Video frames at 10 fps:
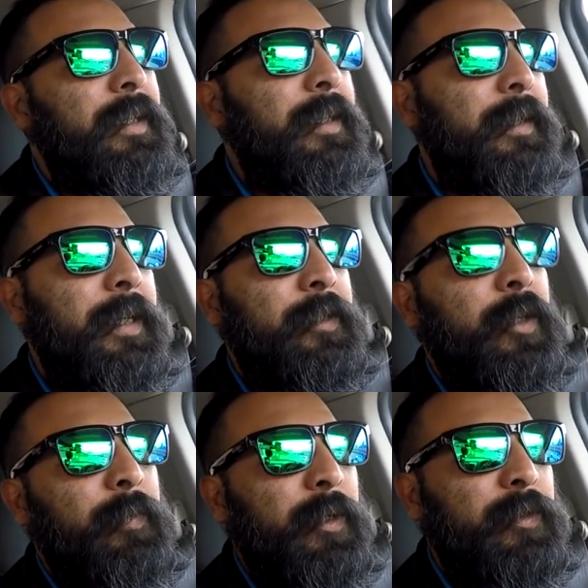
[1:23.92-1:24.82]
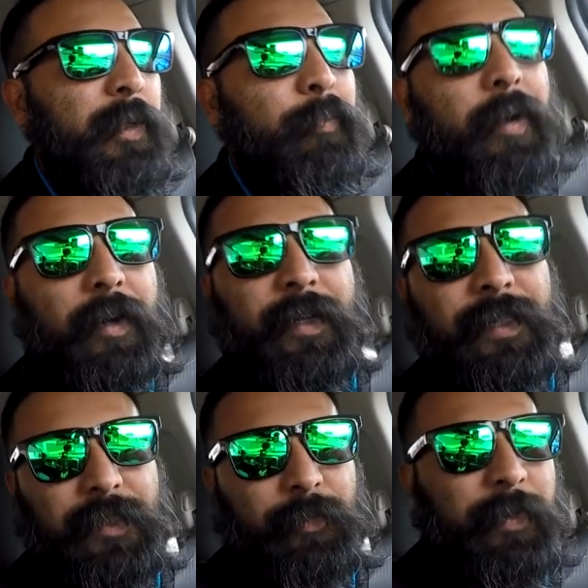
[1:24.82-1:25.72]
they told me it was a
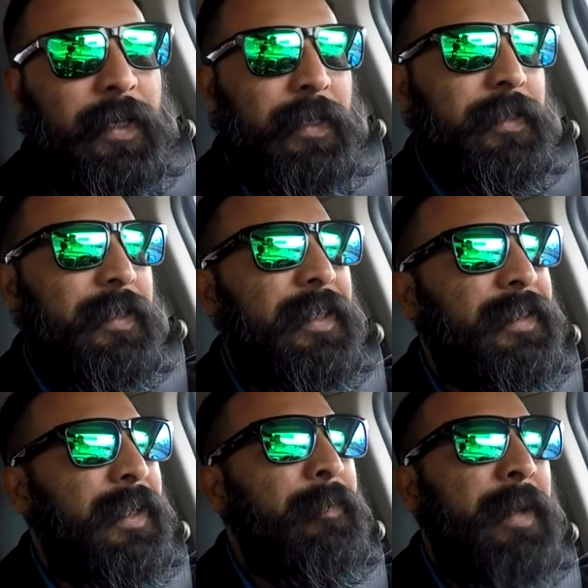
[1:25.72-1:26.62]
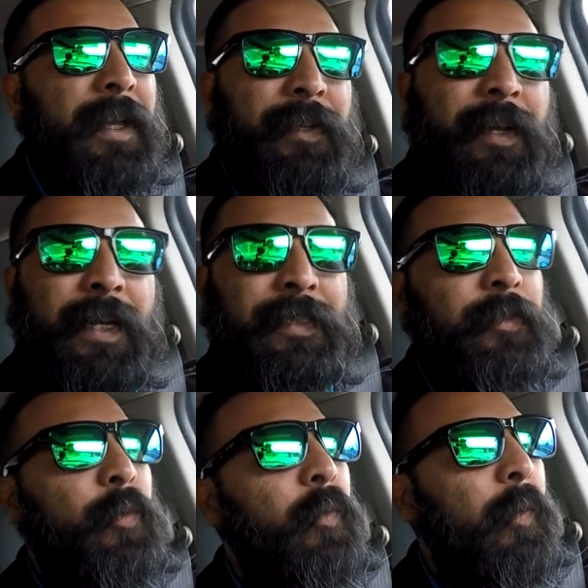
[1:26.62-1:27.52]
parking space. I was like, man, y'all guys
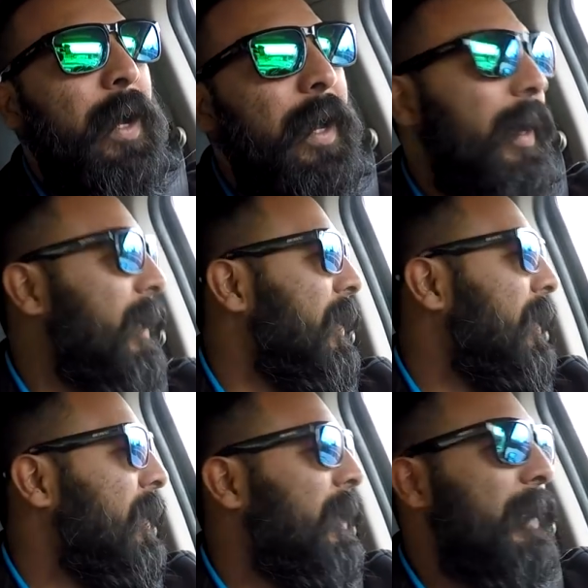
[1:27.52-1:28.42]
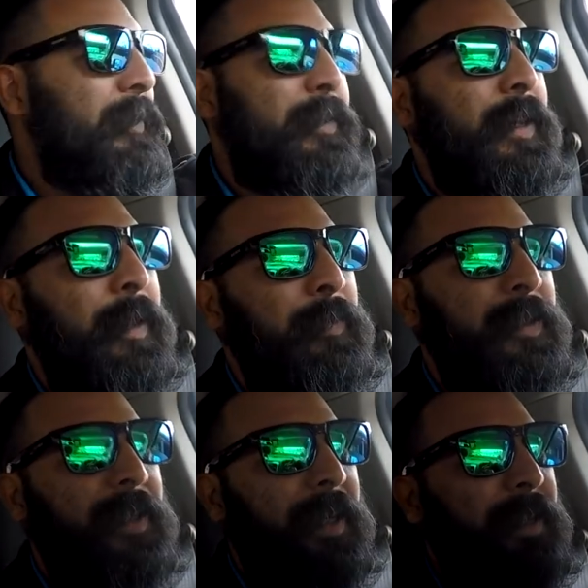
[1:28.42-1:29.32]
are whack. I was like,
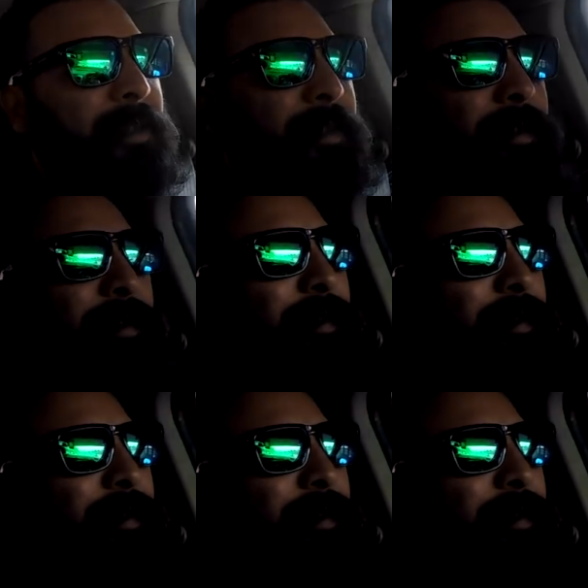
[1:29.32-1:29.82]
besides,